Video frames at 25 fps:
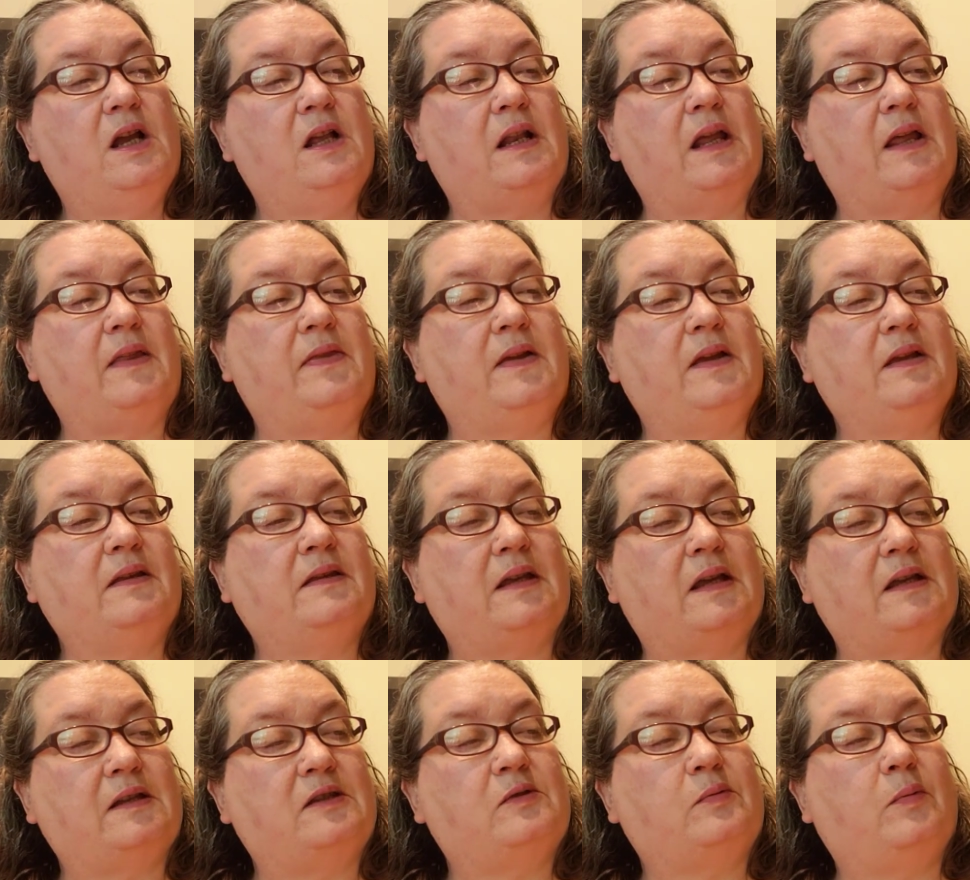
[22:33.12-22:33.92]
I think
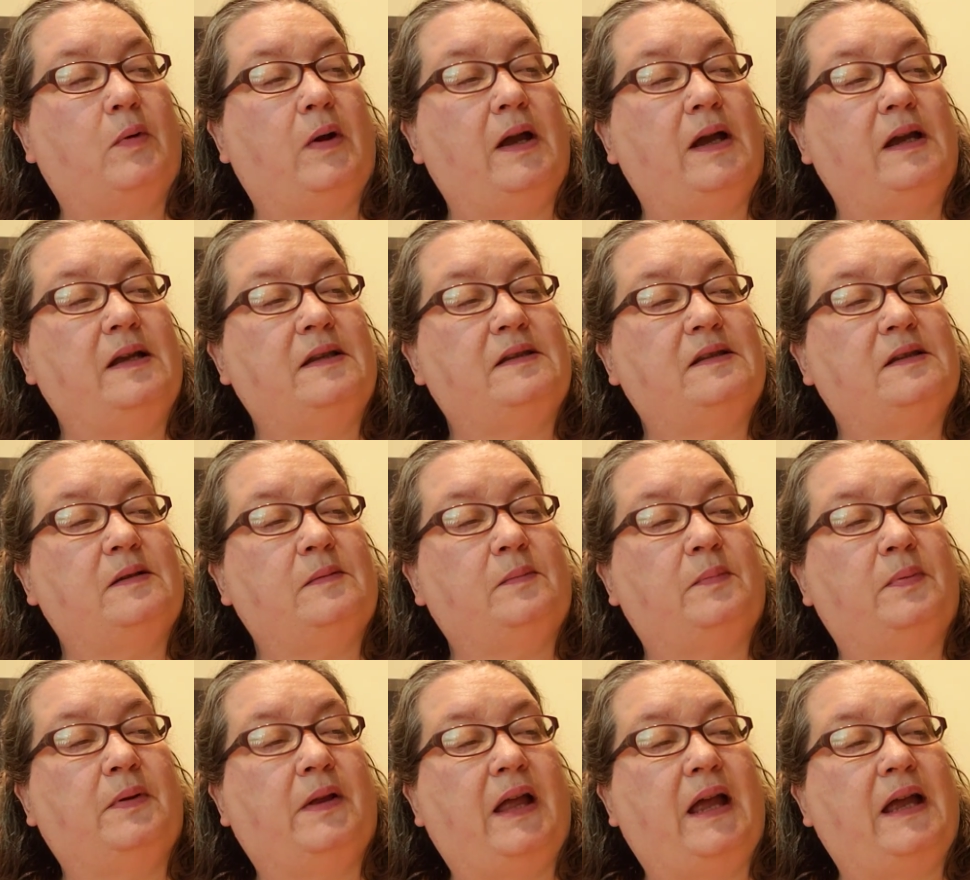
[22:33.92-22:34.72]
that's why it's
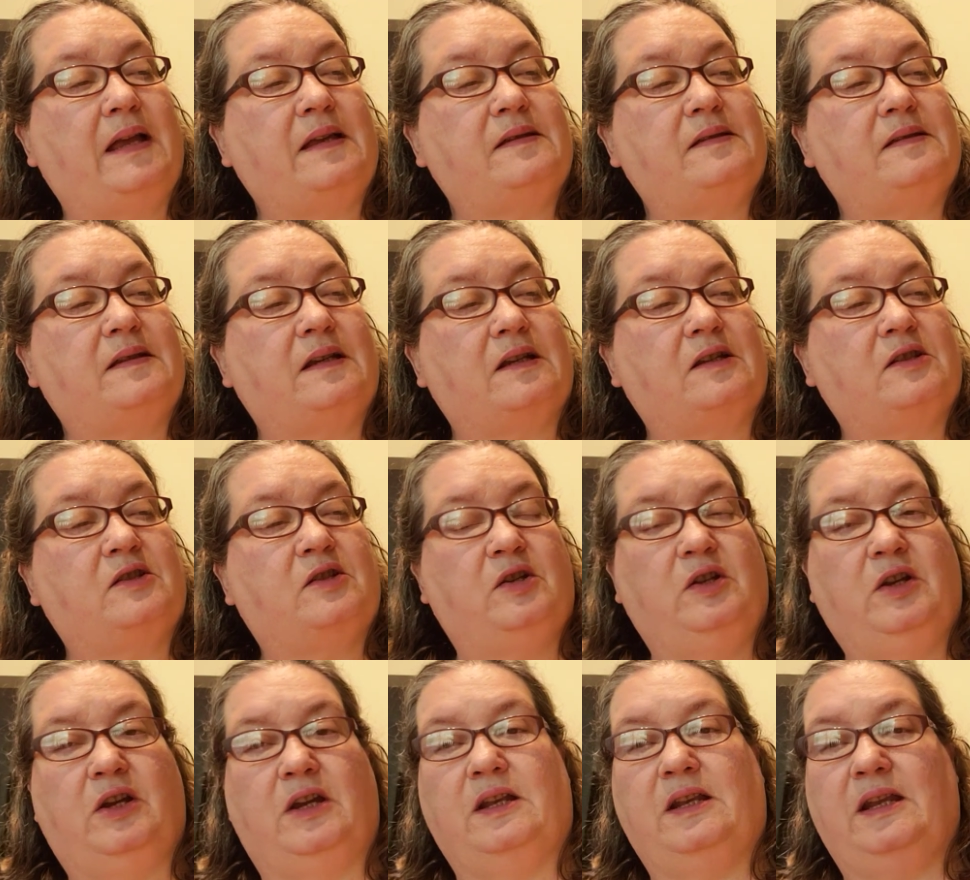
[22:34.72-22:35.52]
in plastic,
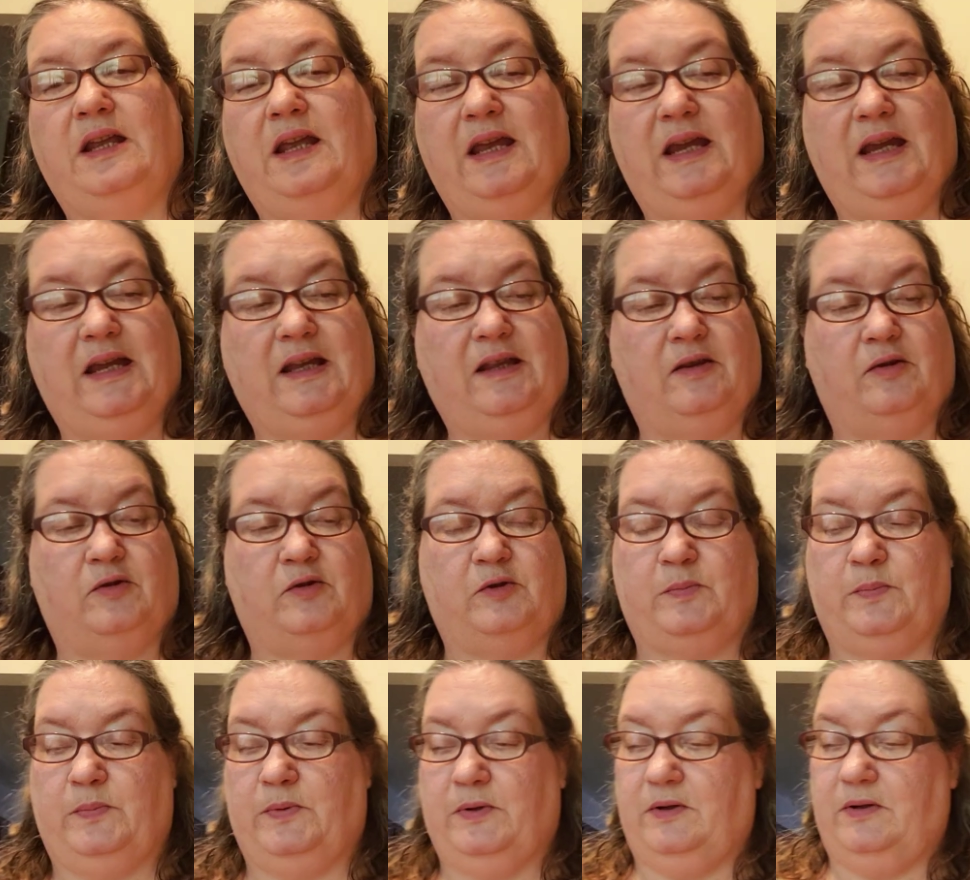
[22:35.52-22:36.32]
so you can hang those
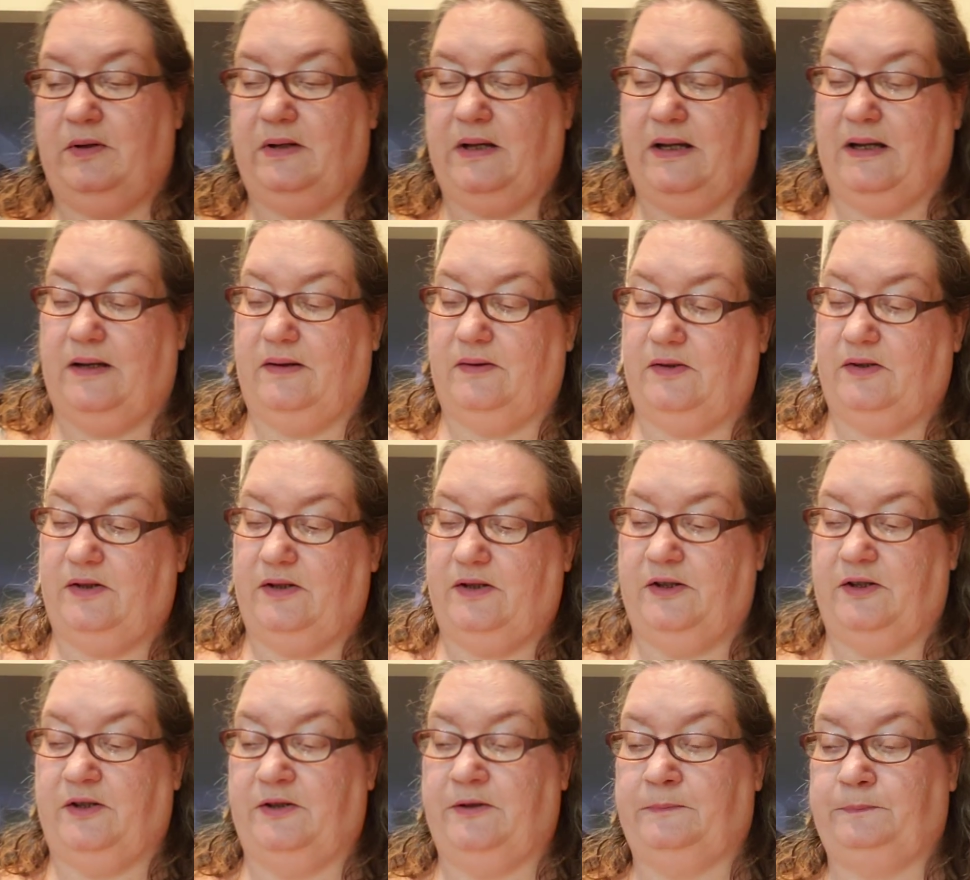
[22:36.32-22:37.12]

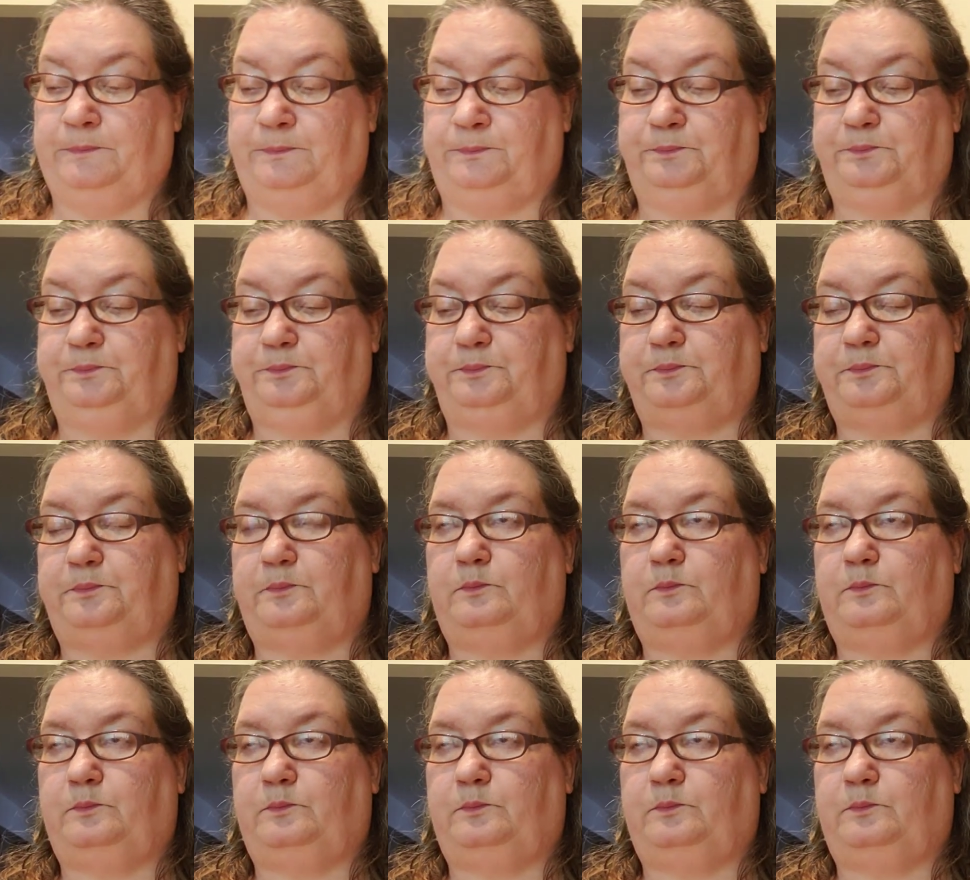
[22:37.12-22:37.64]
birdhouses.